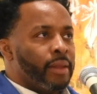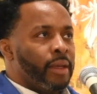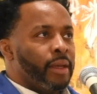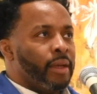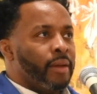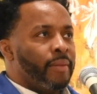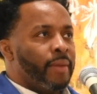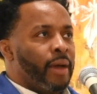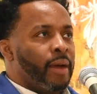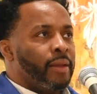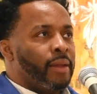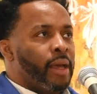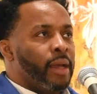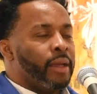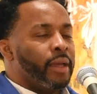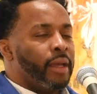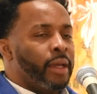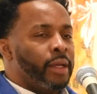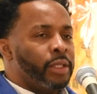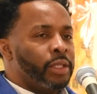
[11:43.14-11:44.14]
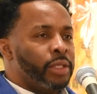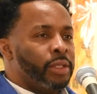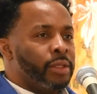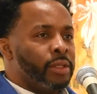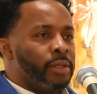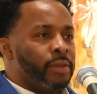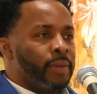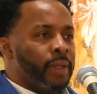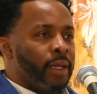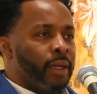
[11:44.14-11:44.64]
about like
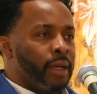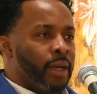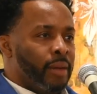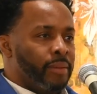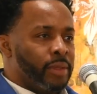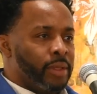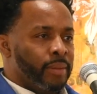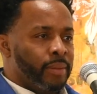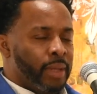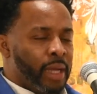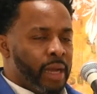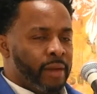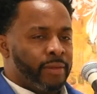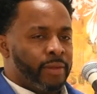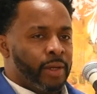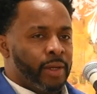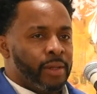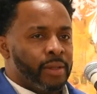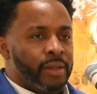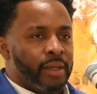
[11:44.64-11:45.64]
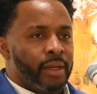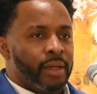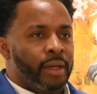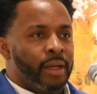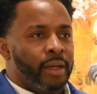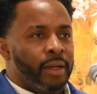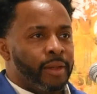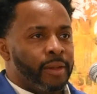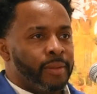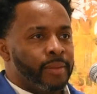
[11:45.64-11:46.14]
issues when it comes to Black folk,
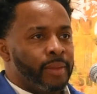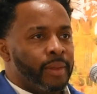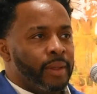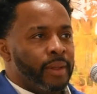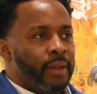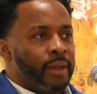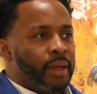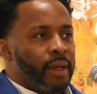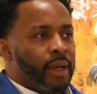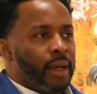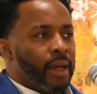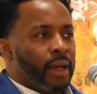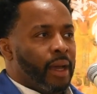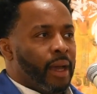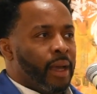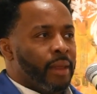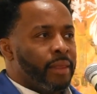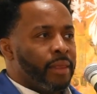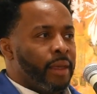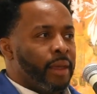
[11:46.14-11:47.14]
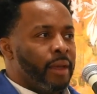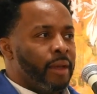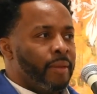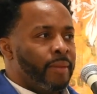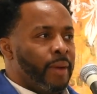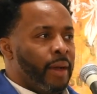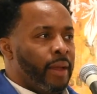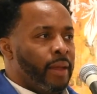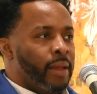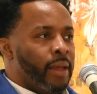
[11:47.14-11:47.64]
I think
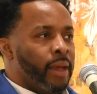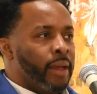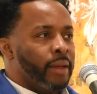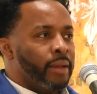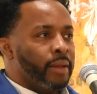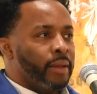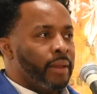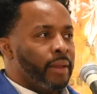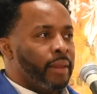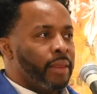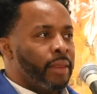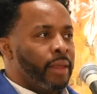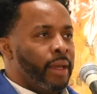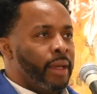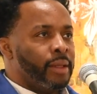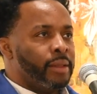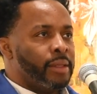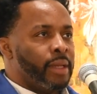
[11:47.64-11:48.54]
about like things